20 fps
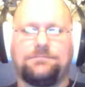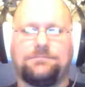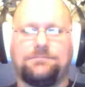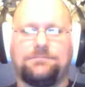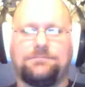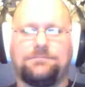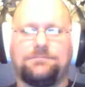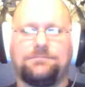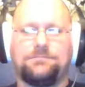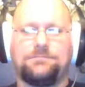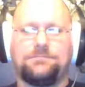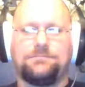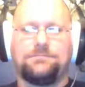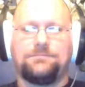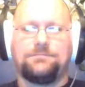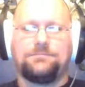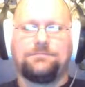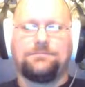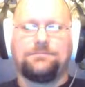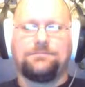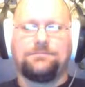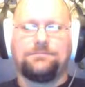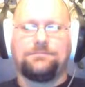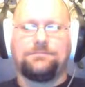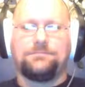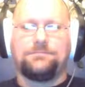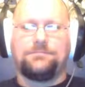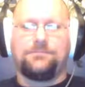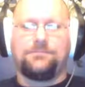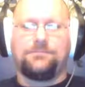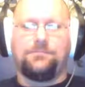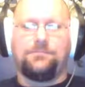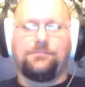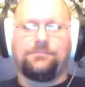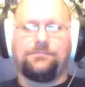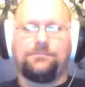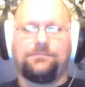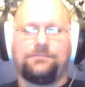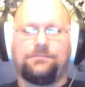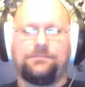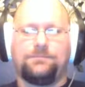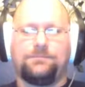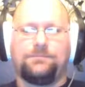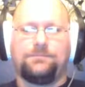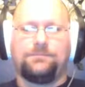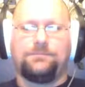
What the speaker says: No words are spoken by the person on screen.